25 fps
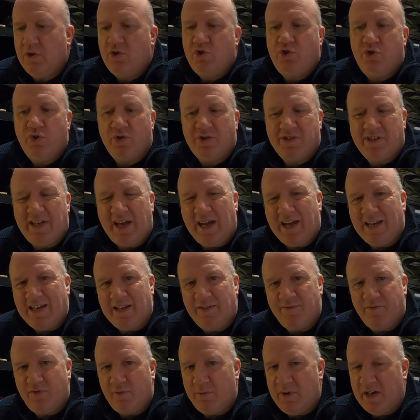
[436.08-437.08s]
just getting
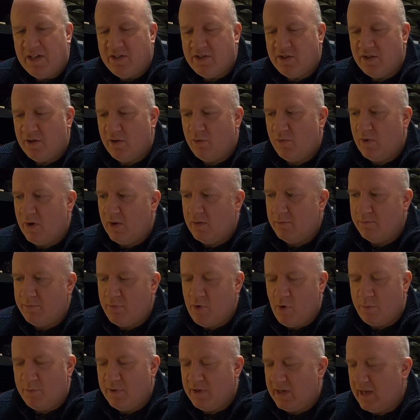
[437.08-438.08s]
information around
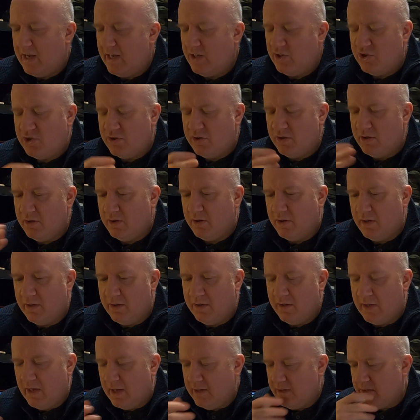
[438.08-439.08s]

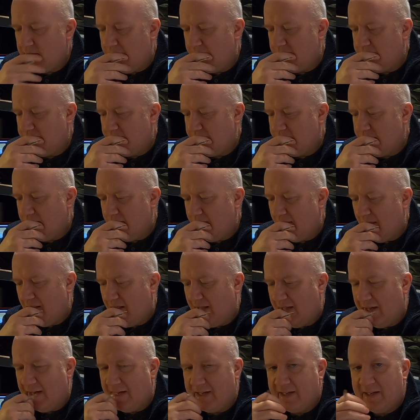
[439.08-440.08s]
propagation and the
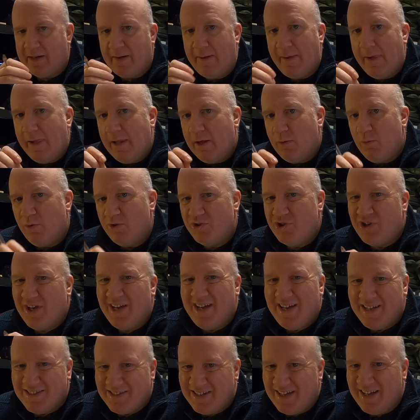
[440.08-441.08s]
like. Well,
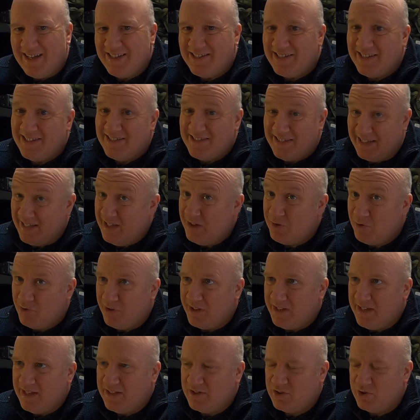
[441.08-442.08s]
JS8 is
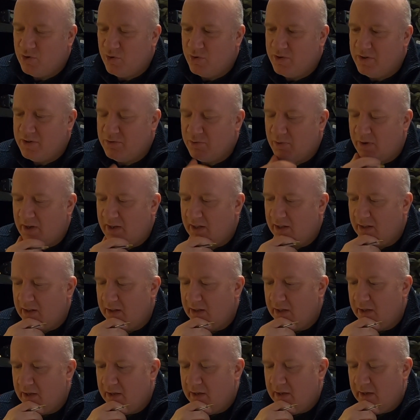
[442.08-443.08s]
equally as good as well
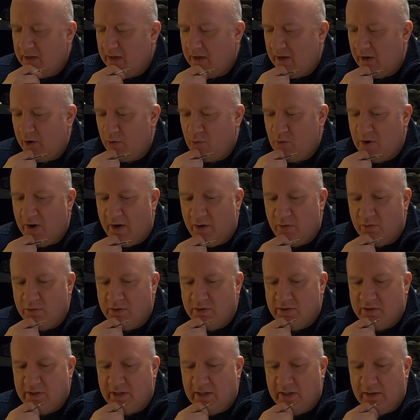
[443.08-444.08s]

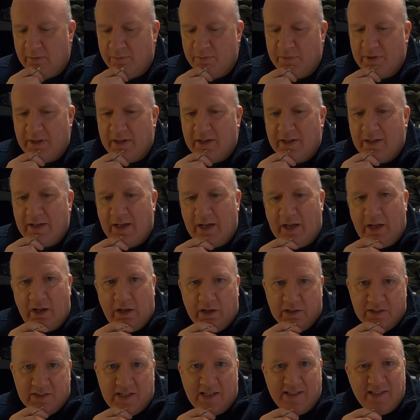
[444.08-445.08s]
around
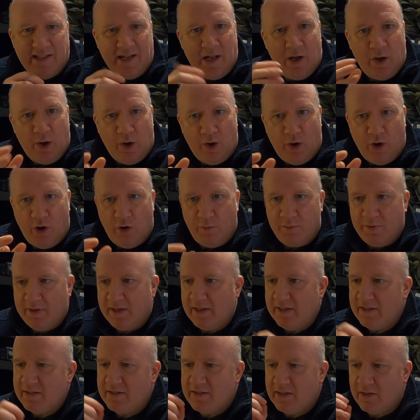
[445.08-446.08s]
sending out
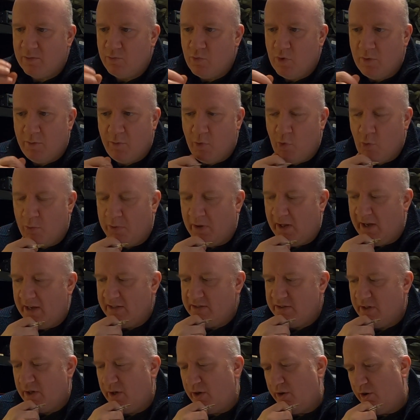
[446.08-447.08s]
heartbeats and replying
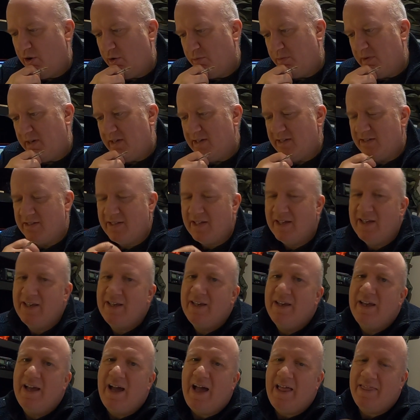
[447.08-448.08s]
to heartbeats,
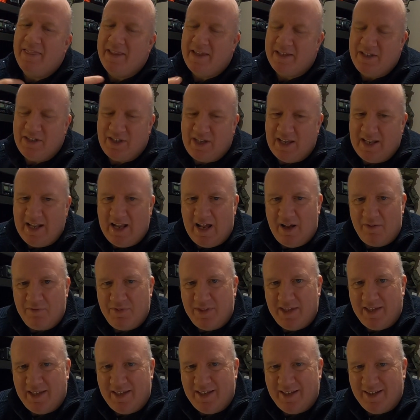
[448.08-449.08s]
and then you can have
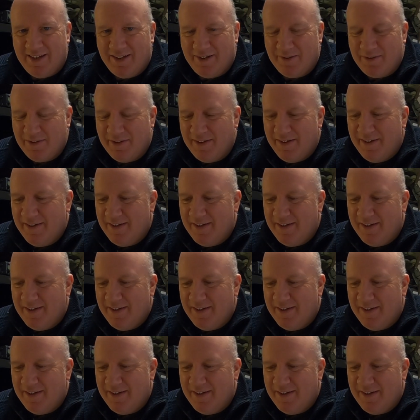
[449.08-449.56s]
you